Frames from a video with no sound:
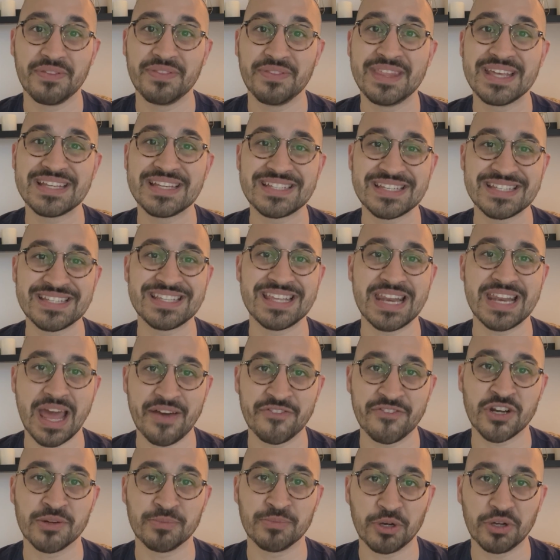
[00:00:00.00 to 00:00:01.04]
this is
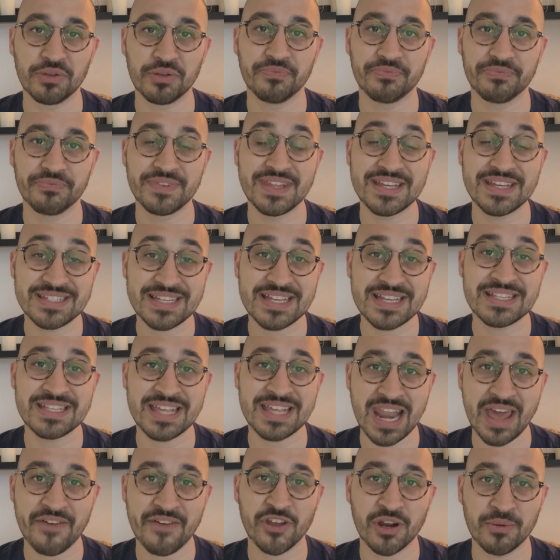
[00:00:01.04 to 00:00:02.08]
inevitable. This is
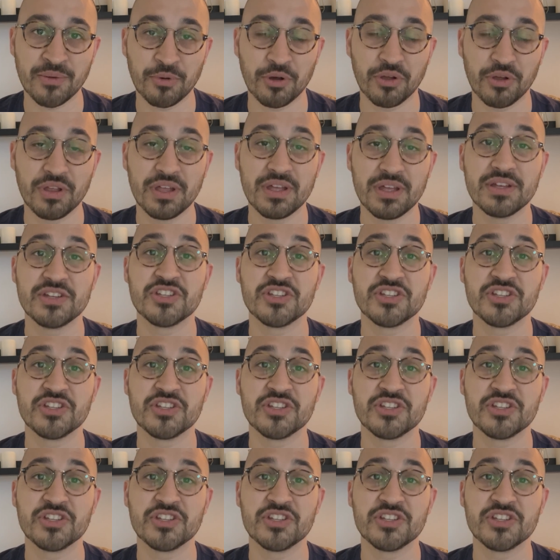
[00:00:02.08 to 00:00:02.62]
inevitable.